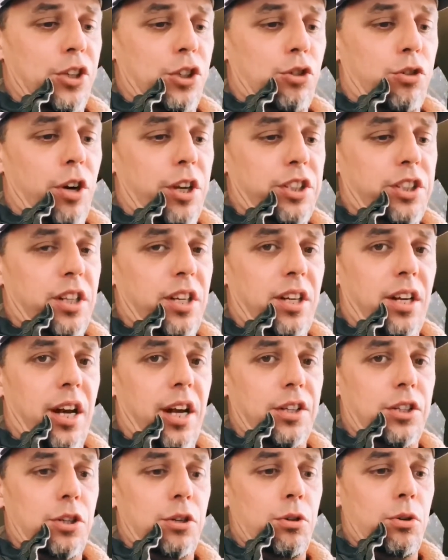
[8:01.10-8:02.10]
trust it
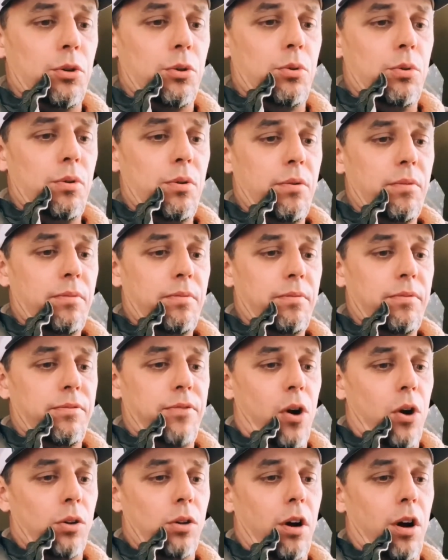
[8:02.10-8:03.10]
not to
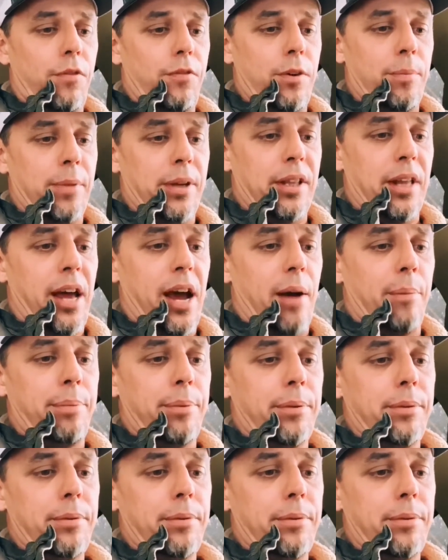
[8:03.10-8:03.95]
fall off in my lap.